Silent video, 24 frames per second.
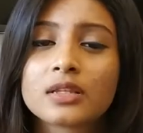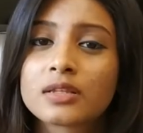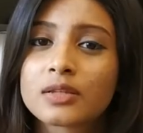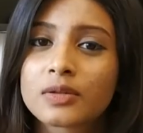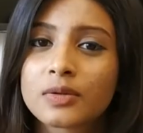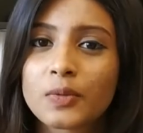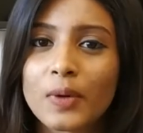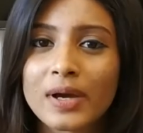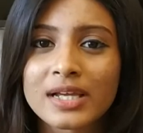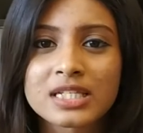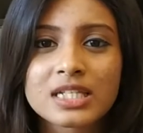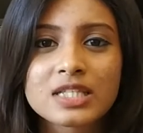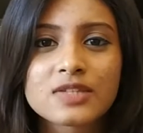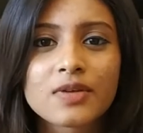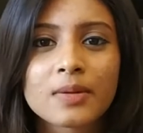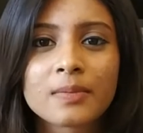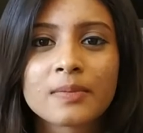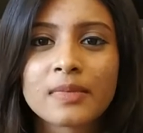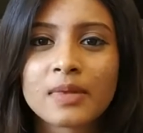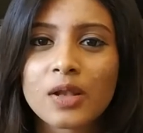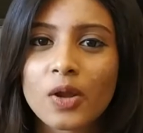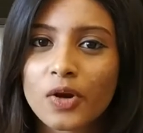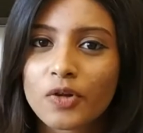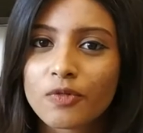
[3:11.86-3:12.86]
questions
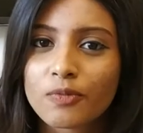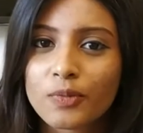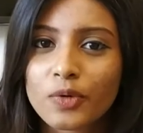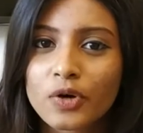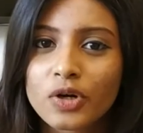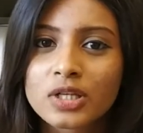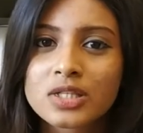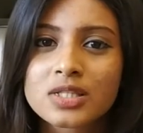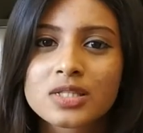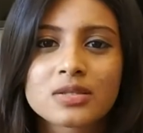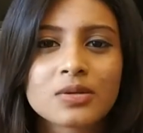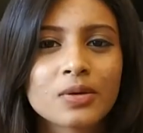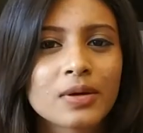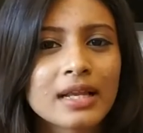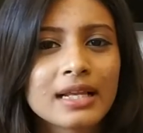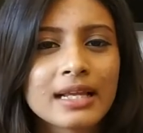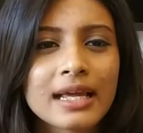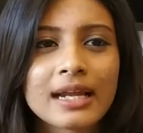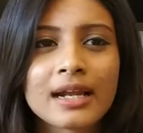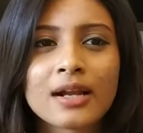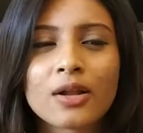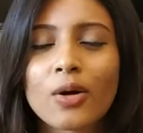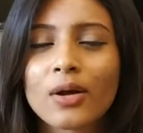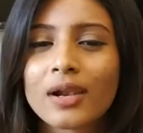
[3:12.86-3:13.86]
from a lot of books. You can
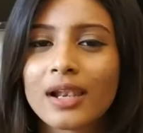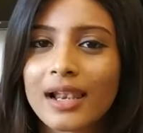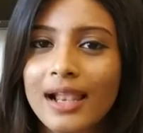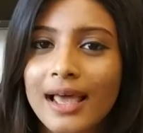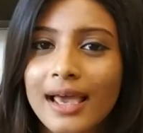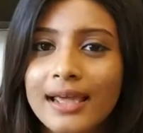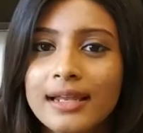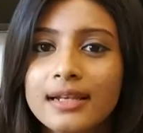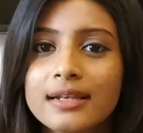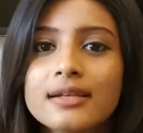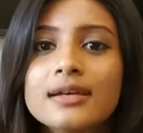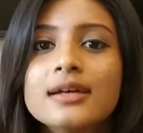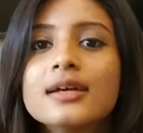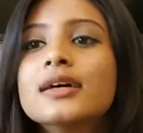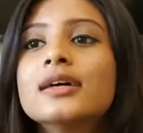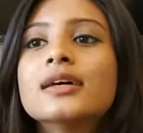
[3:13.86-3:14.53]
get it online.